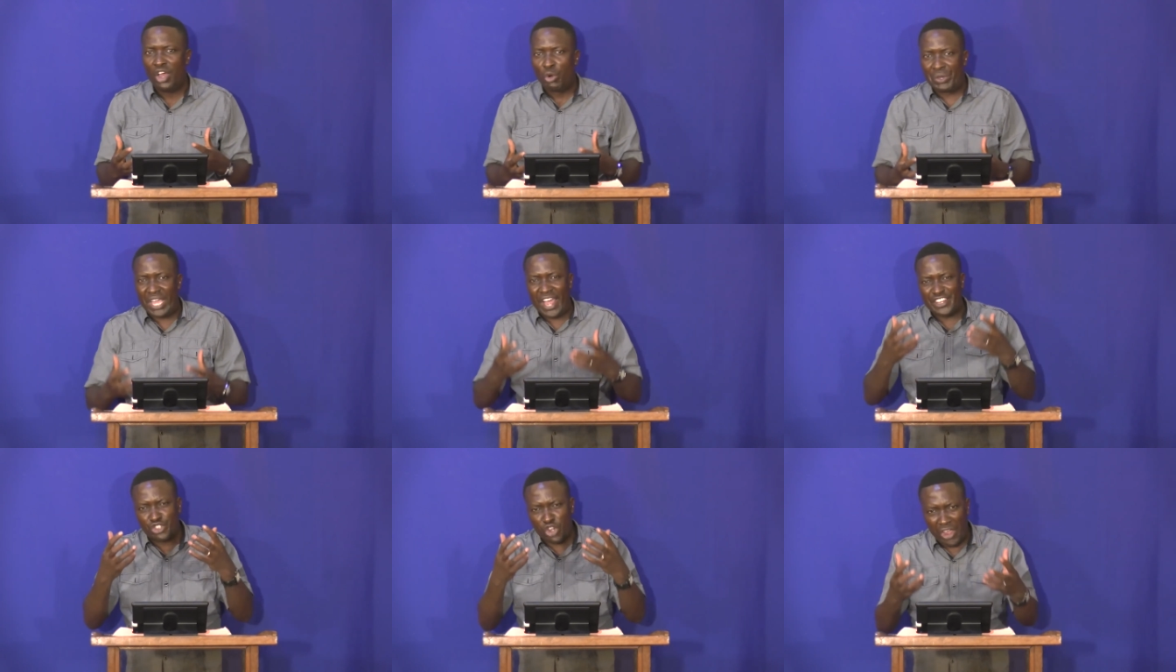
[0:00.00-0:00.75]
We
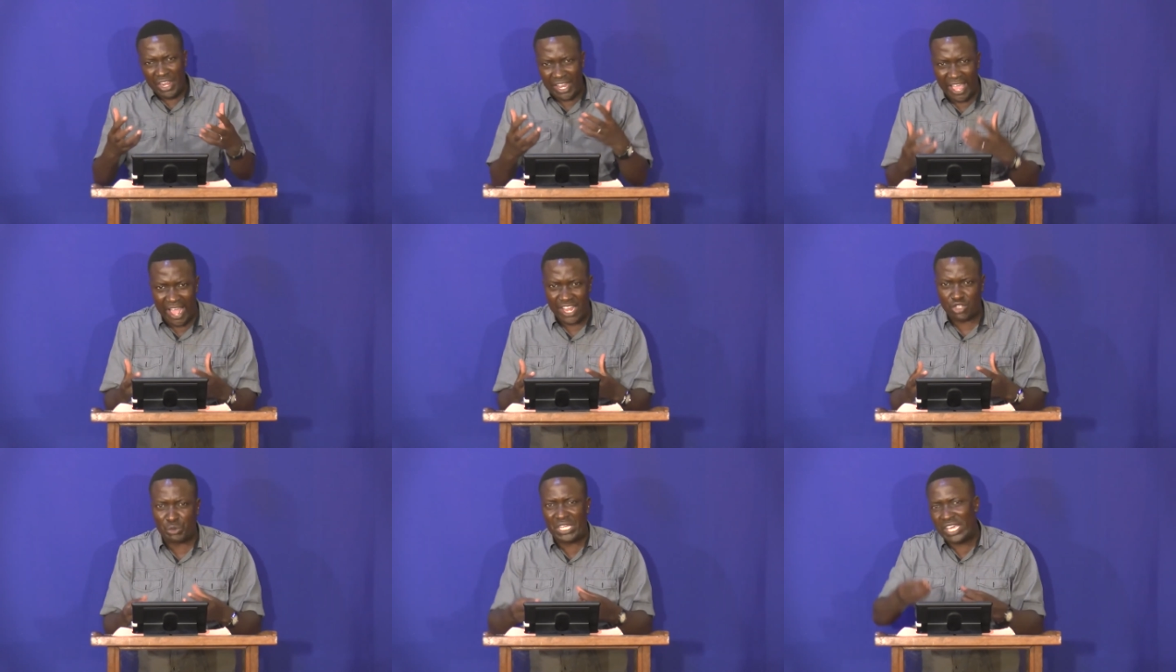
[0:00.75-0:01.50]
are joint
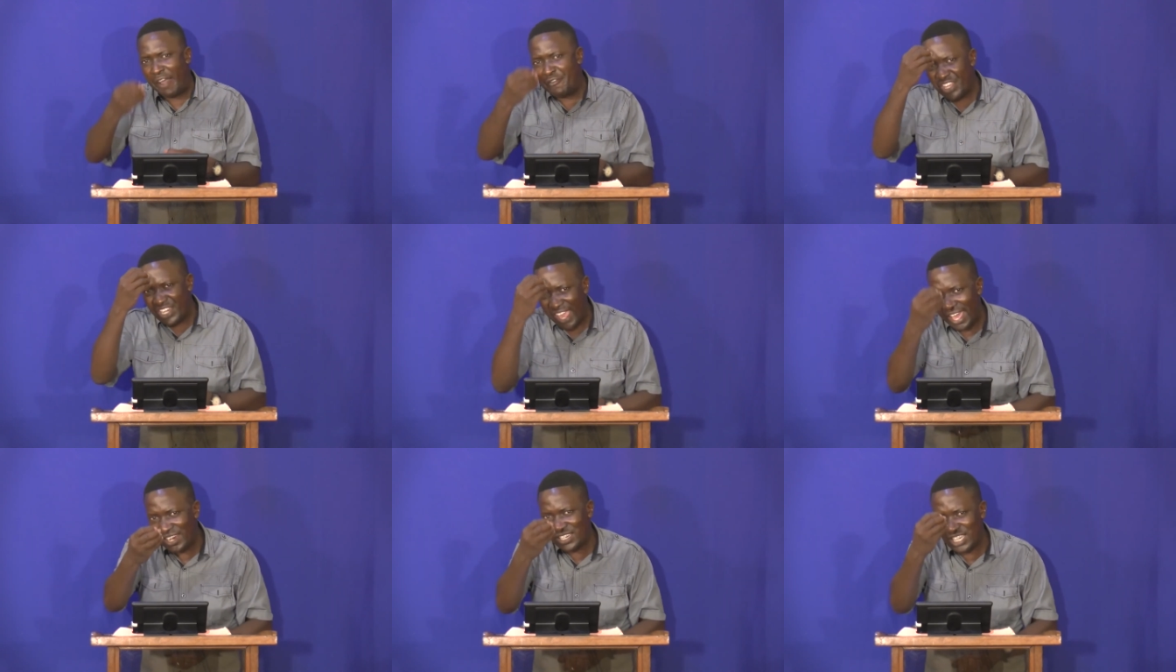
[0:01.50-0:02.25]
heirs. We have
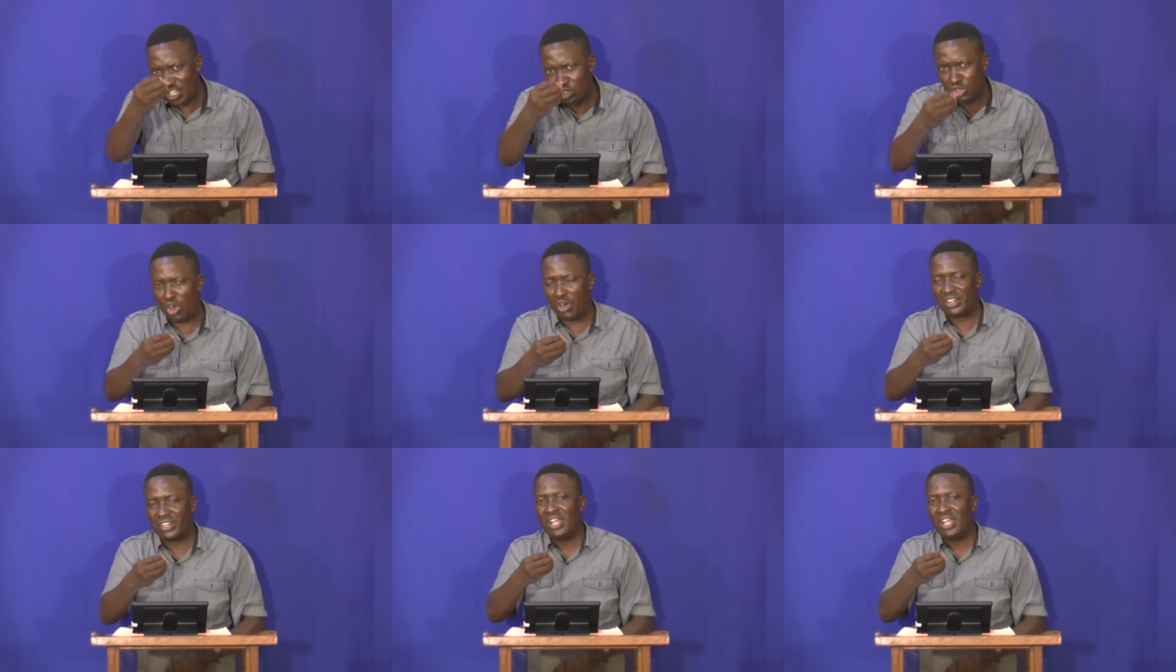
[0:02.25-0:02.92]
inherited God.